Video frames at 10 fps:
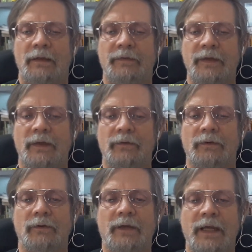The other
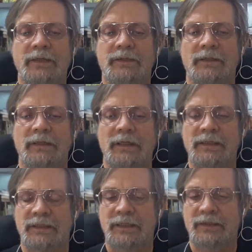location
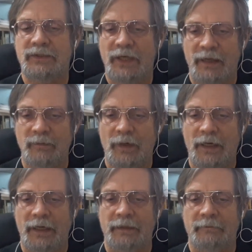is in Chiang
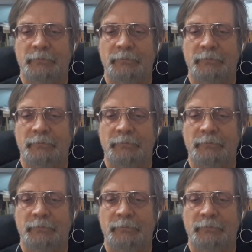Mai.